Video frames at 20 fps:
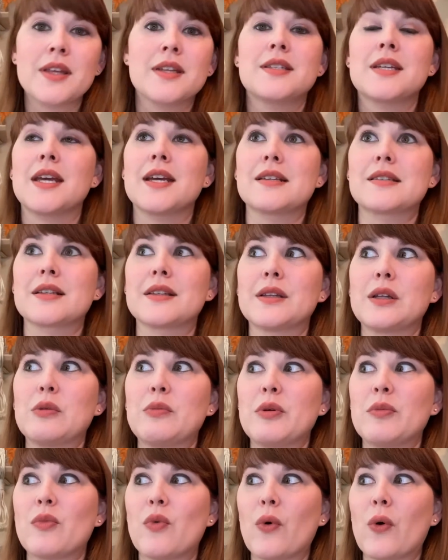It takes a little
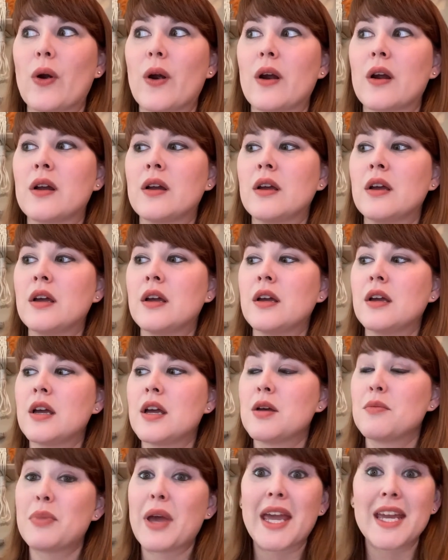bit more
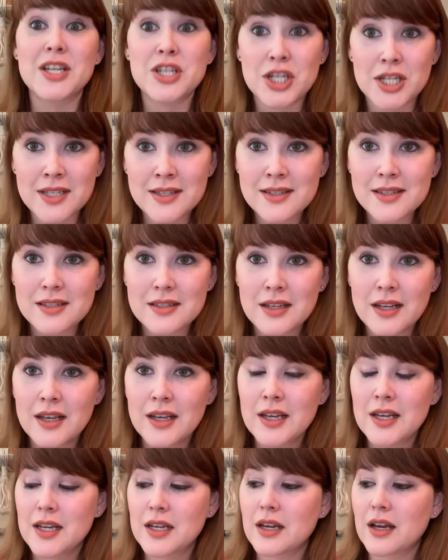patience,
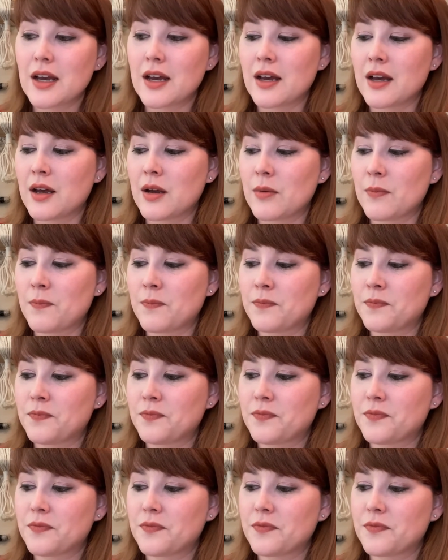
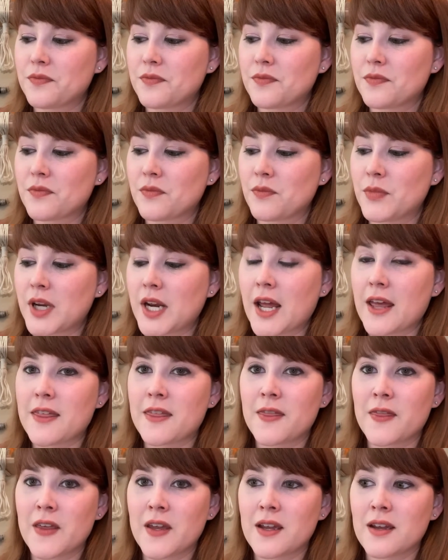but I
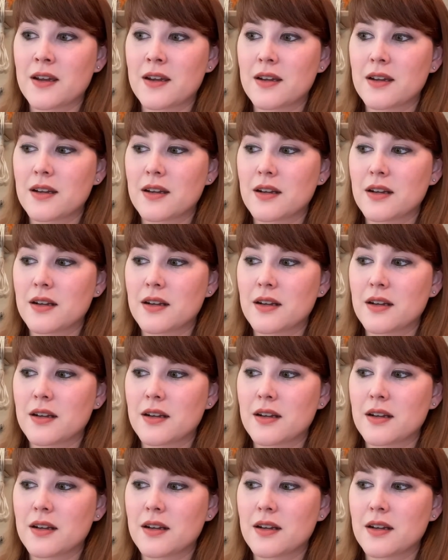think